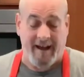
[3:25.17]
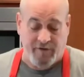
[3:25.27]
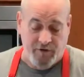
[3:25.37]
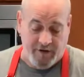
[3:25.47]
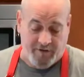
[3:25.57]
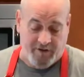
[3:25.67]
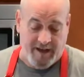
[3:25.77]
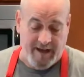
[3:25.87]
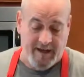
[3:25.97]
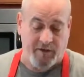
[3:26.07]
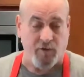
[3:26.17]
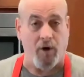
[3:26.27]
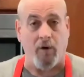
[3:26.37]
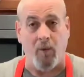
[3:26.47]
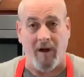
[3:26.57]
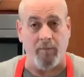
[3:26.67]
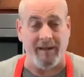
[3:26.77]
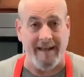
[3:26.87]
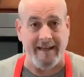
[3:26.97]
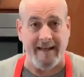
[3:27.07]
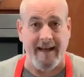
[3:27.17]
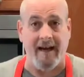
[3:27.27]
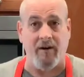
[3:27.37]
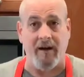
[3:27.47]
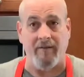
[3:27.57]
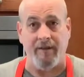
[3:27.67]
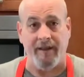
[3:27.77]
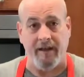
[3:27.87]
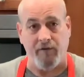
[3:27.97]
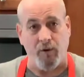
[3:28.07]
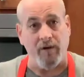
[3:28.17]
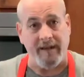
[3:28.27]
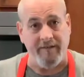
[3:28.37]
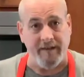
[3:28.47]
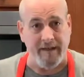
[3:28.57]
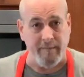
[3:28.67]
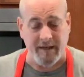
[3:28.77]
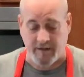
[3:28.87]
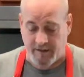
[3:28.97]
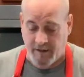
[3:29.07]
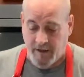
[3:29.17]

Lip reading: you can see, it's all well blended now. Everything is all evenly mixed.